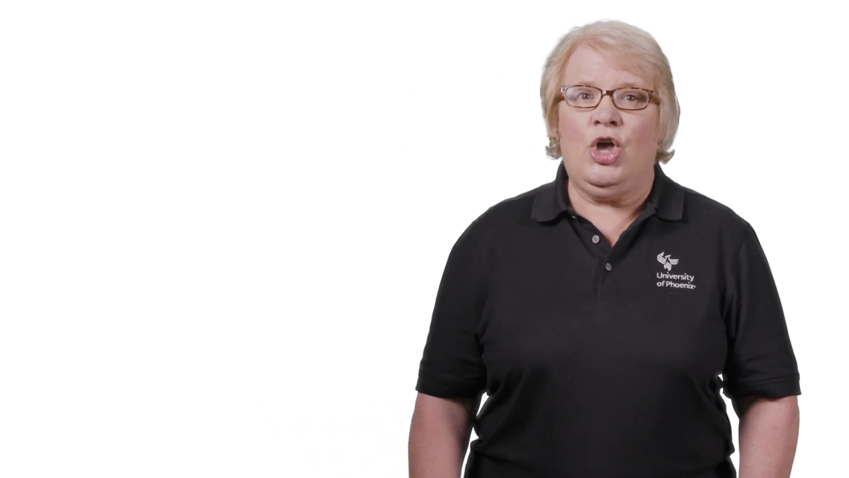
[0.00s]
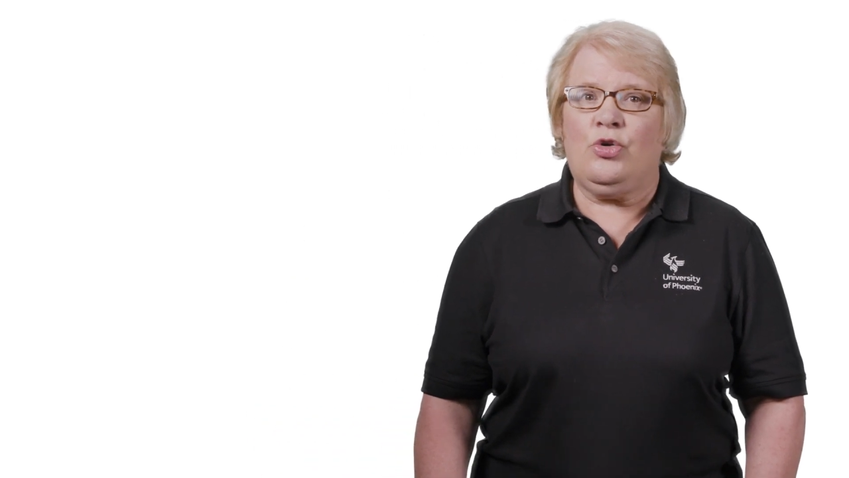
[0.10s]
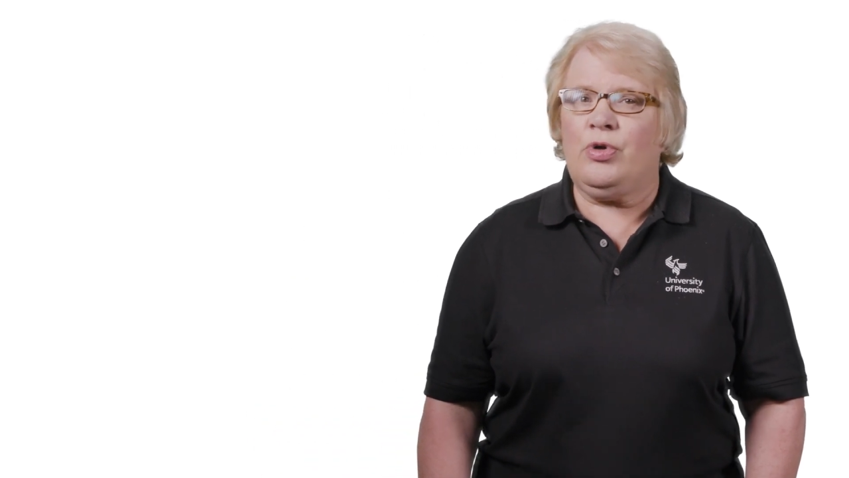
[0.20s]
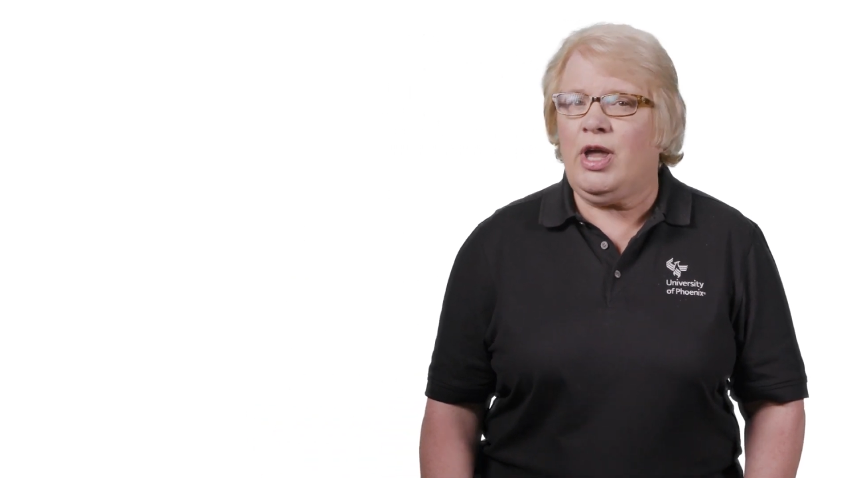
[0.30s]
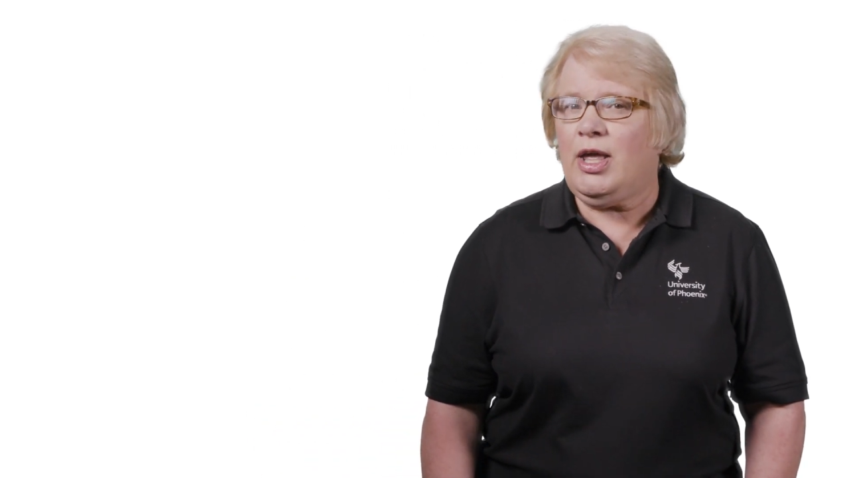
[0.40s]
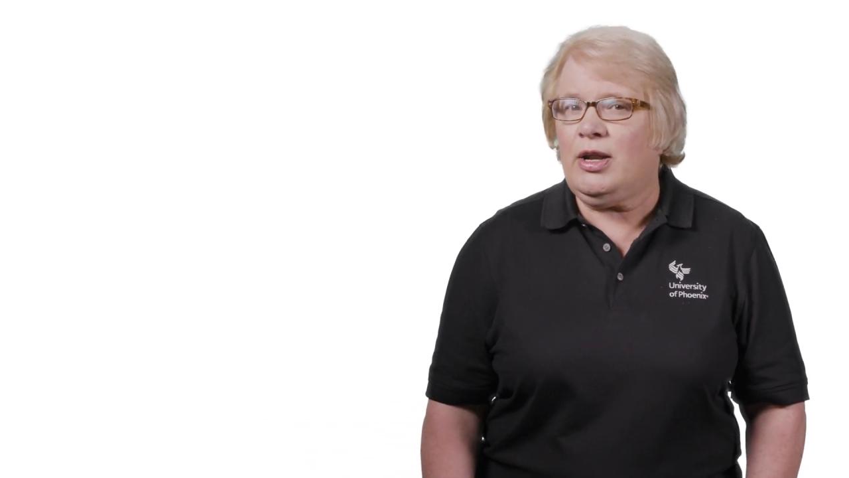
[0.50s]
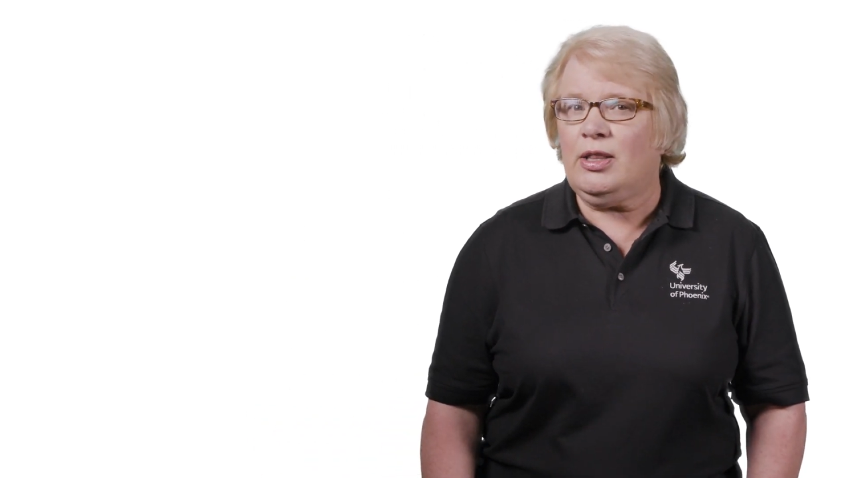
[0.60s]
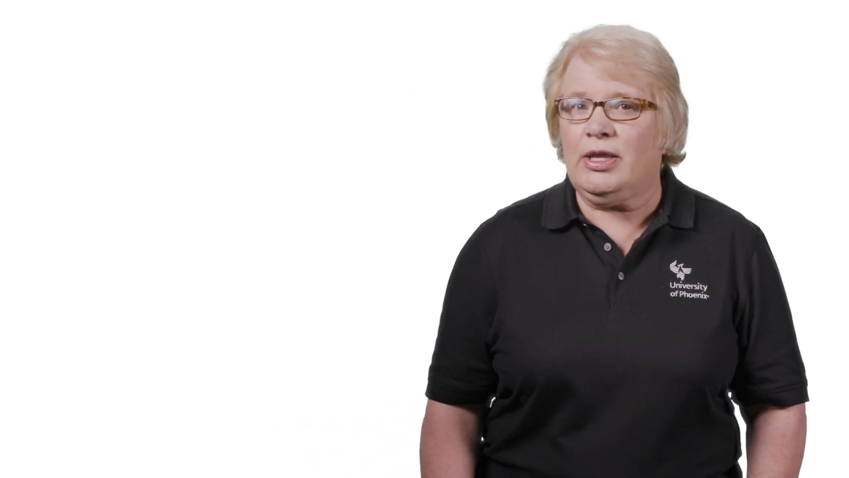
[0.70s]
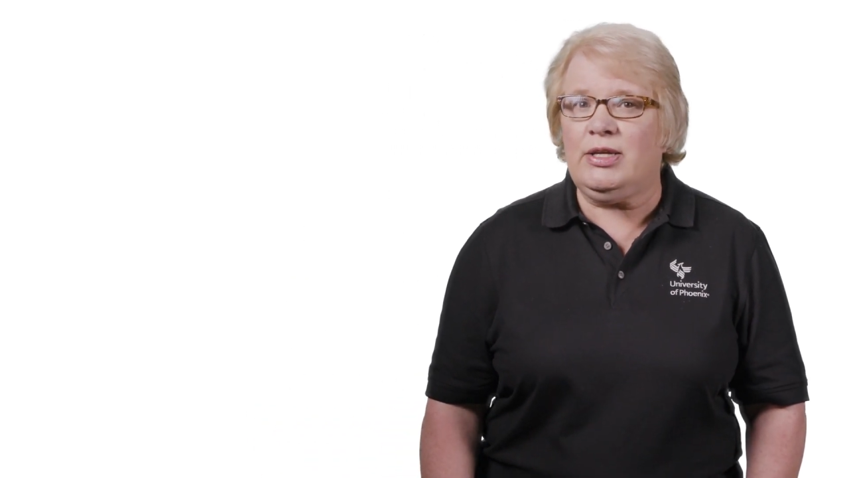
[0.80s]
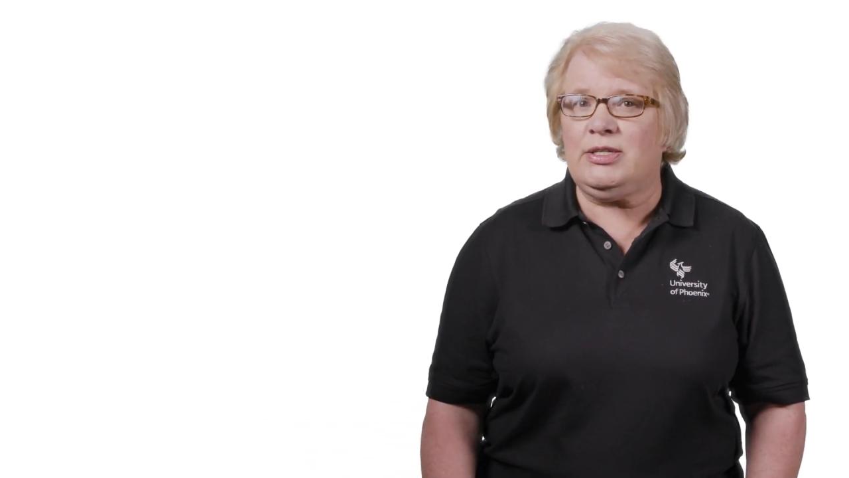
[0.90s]
Create a
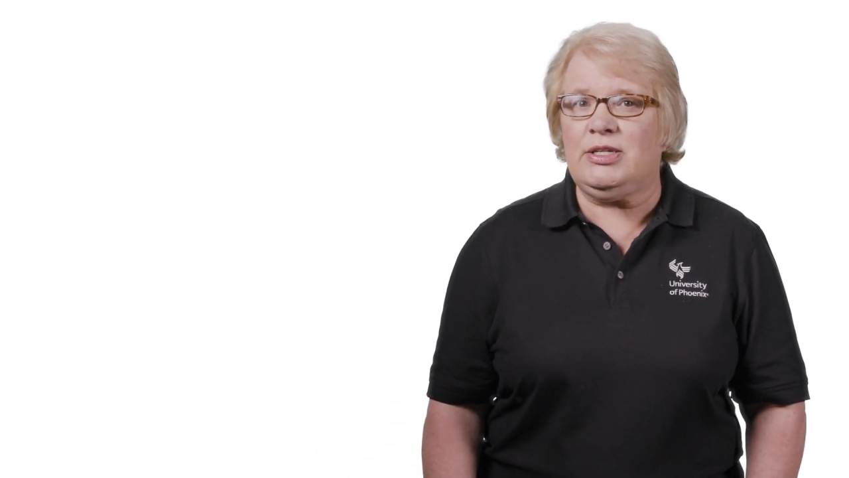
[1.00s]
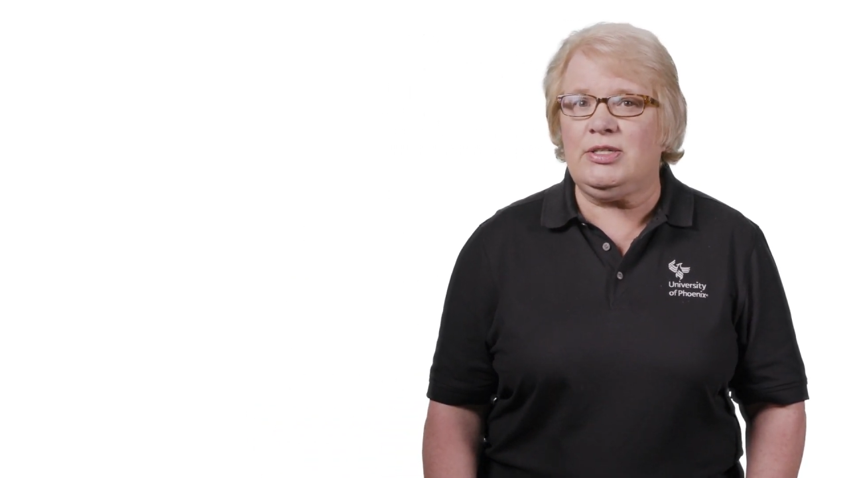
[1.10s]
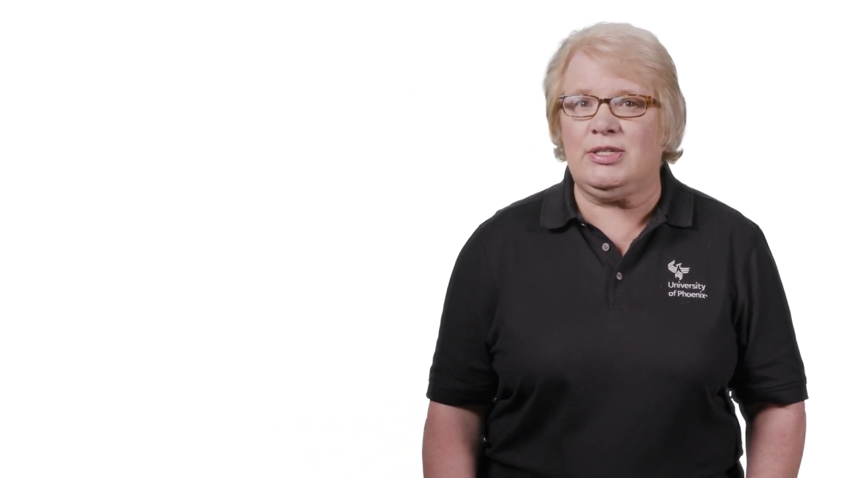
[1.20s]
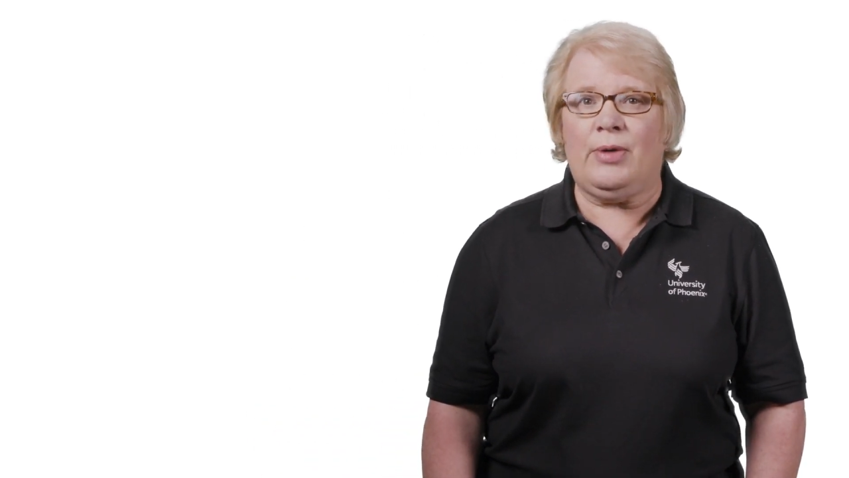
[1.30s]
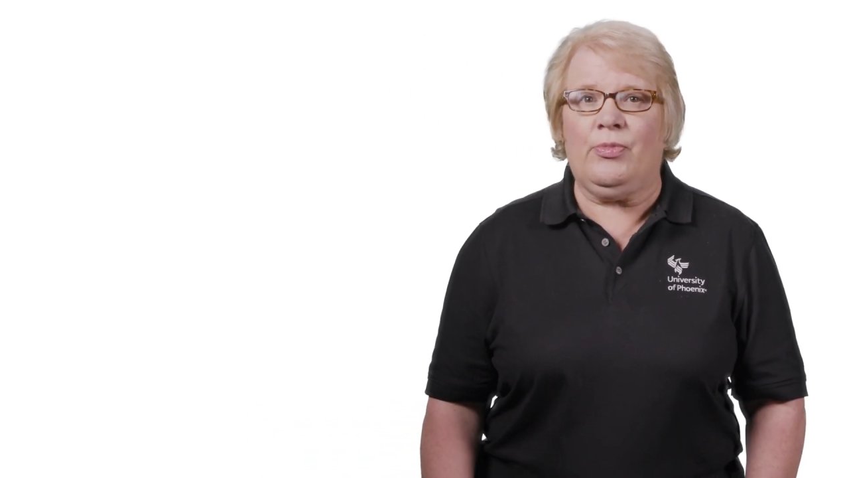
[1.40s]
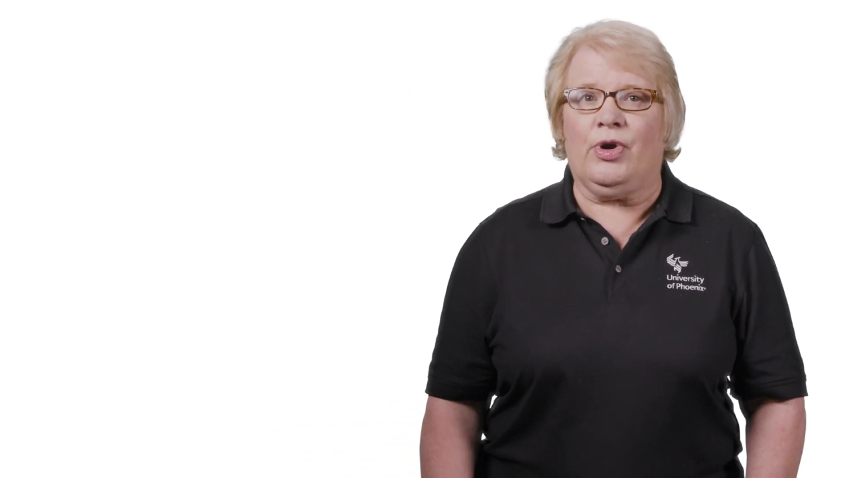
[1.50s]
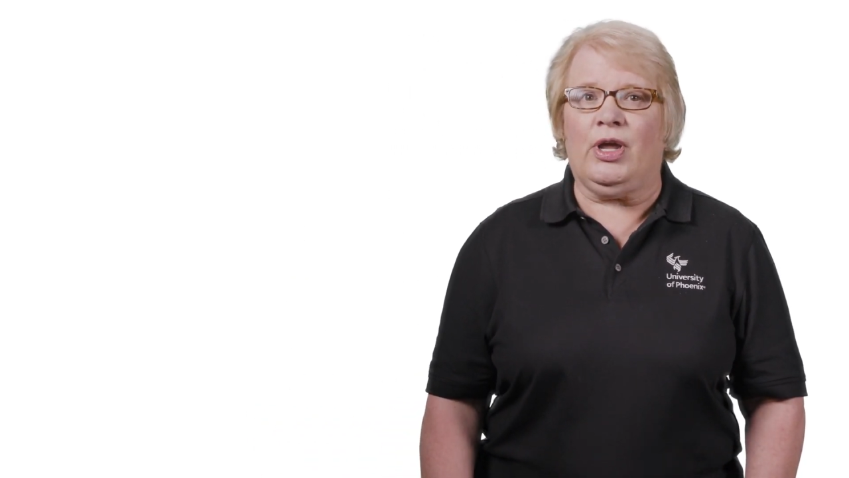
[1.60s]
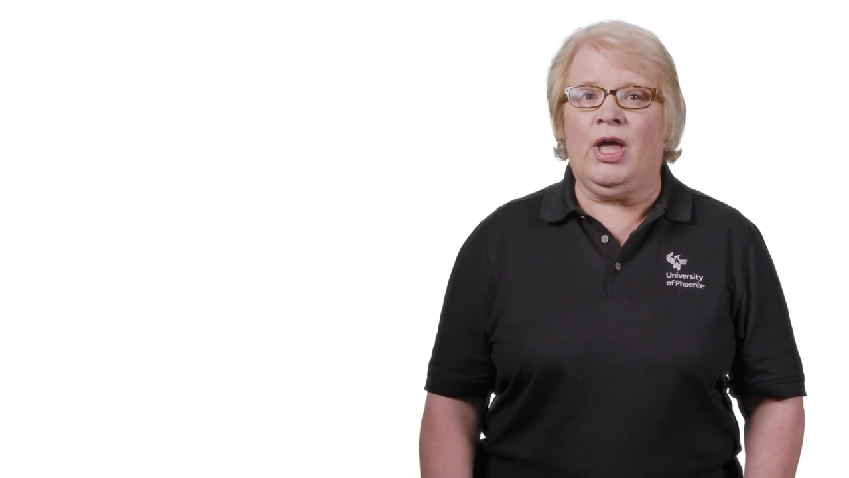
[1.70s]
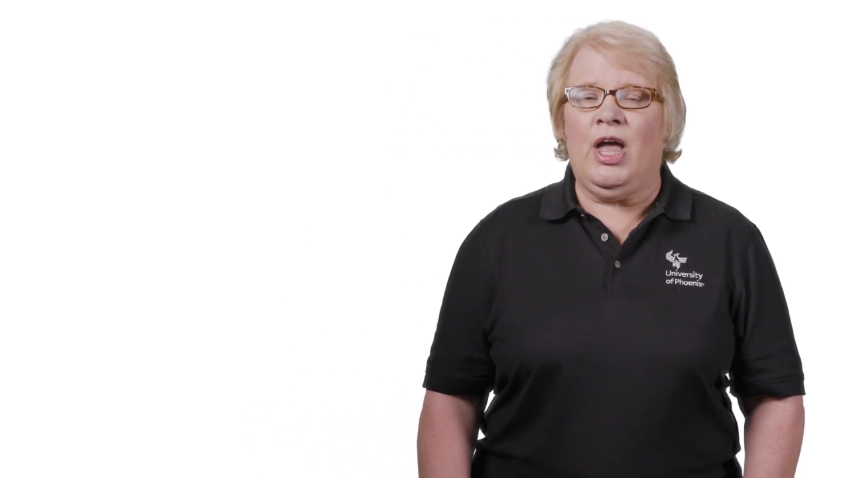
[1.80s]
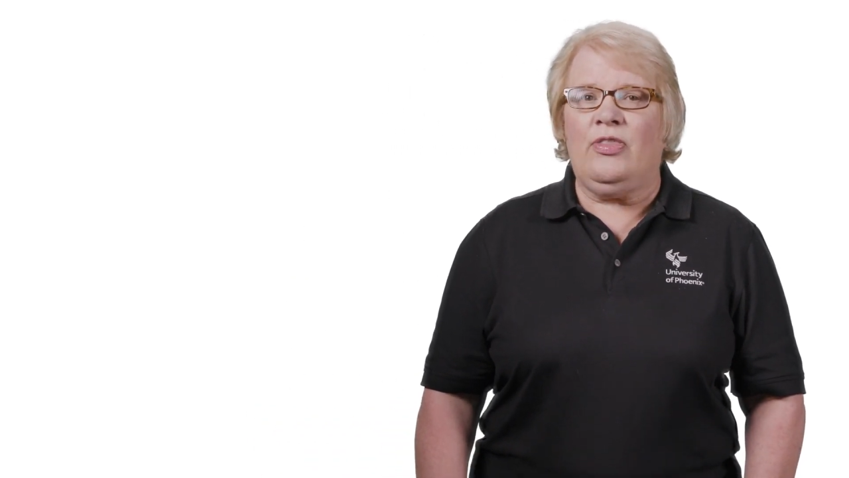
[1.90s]
LinkedIn summary